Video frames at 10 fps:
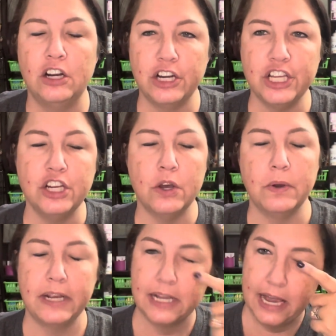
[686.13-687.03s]
you know,
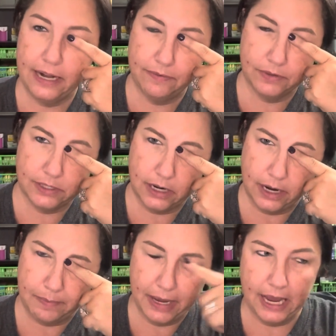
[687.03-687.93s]
it kind of, sorry,
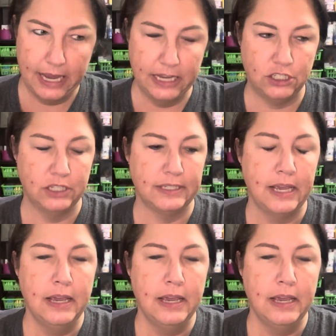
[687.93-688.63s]
my eye itches.